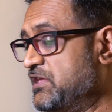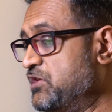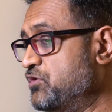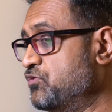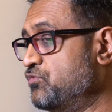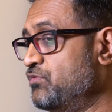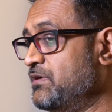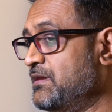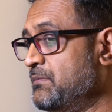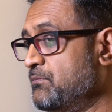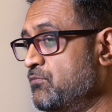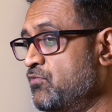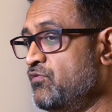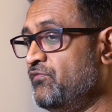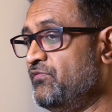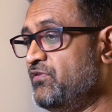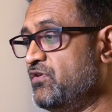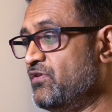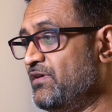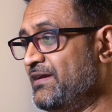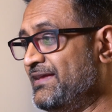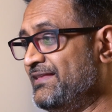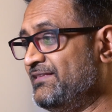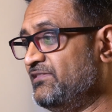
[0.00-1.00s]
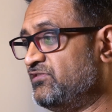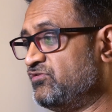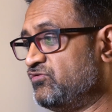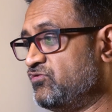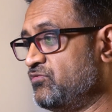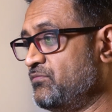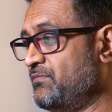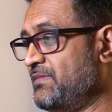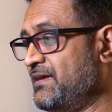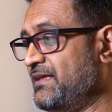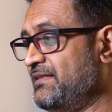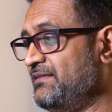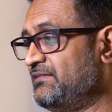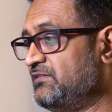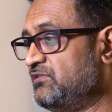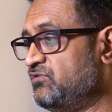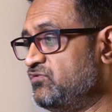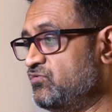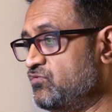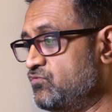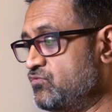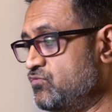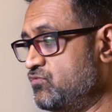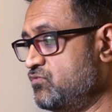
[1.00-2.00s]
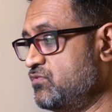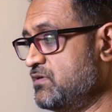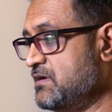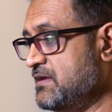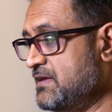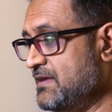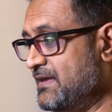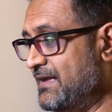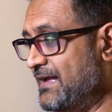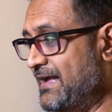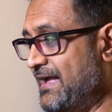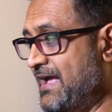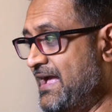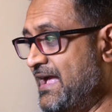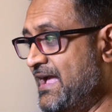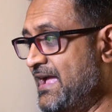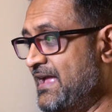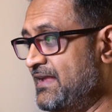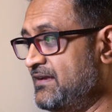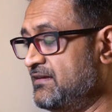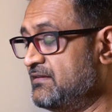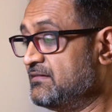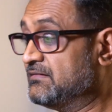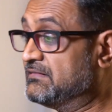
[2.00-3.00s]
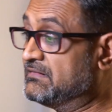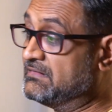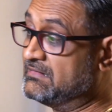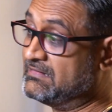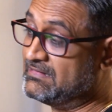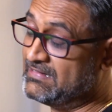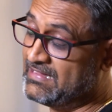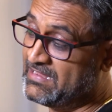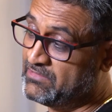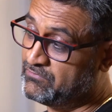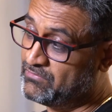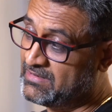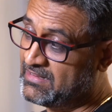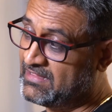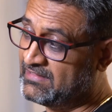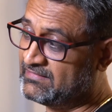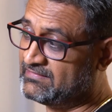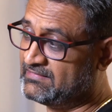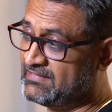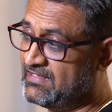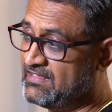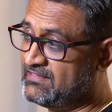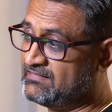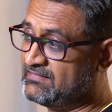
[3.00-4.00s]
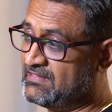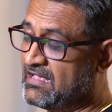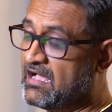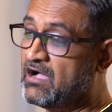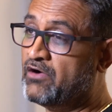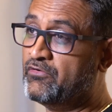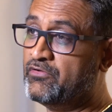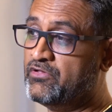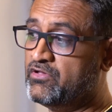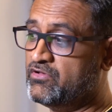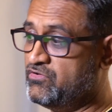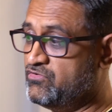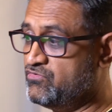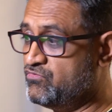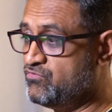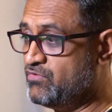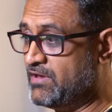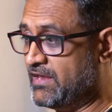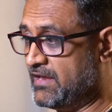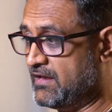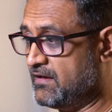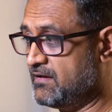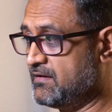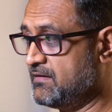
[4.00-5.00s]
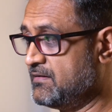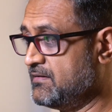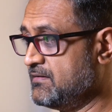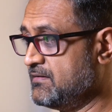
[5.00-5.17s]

you will move your instruments to, and it will assess how you're doing.